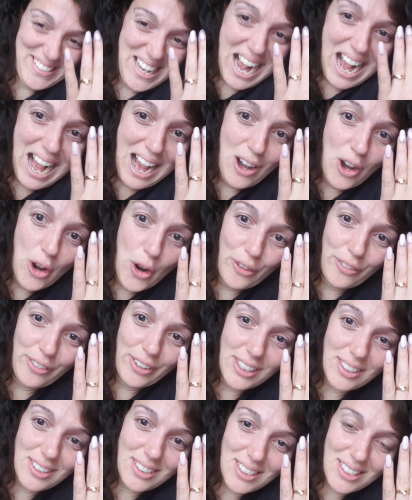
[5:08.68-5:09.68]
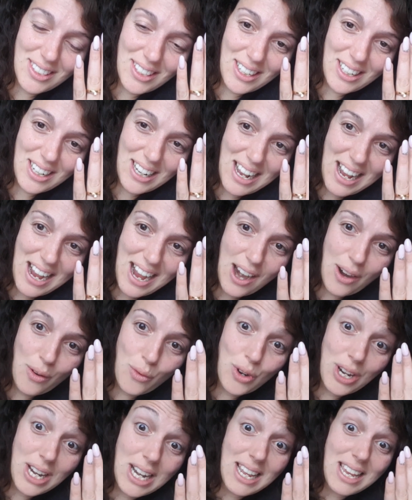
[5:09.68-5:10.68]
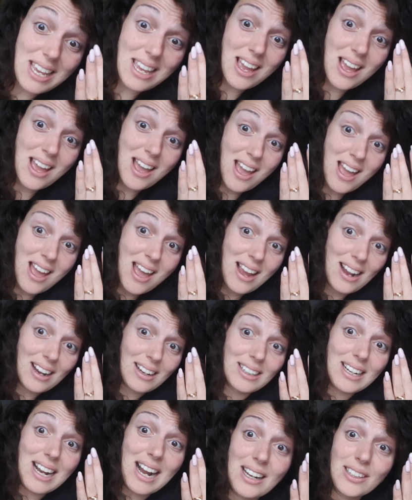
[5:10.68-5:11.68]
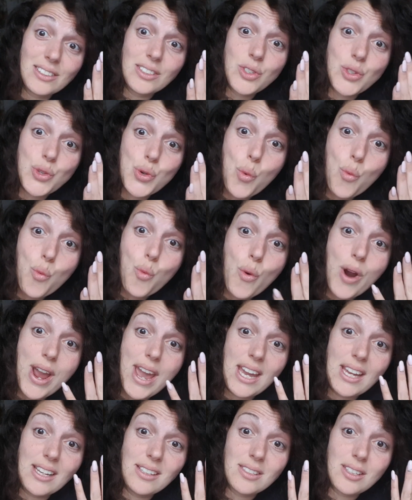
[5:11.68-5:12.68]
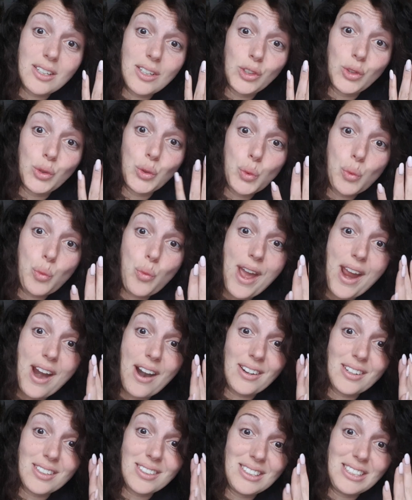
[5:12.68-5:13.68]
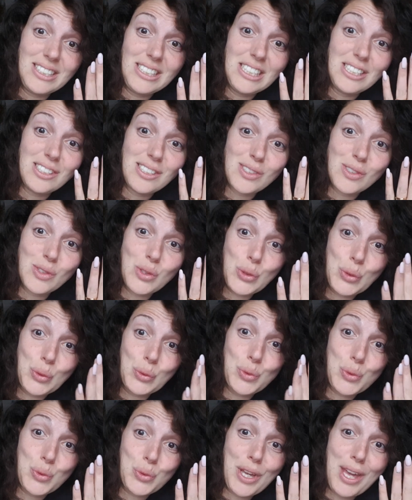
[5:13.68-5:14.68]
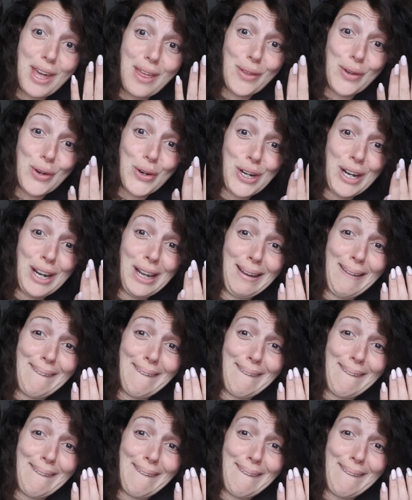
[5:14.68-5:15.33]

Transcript: I love it. I really can't wait to wear these two together.